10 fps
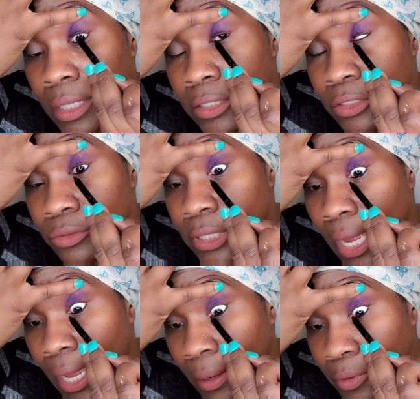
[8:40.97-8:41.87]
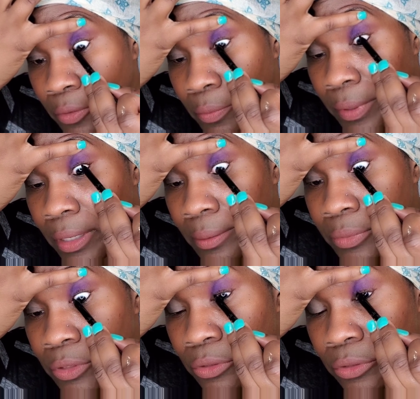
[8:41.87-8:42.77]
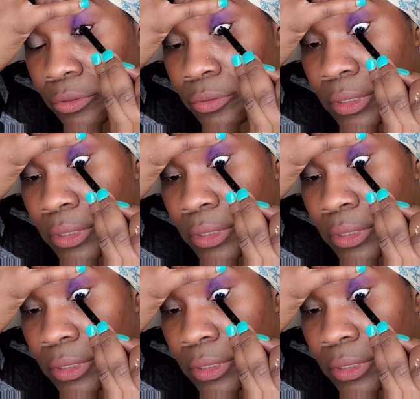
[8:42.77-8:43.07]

In due time, you'll be able to do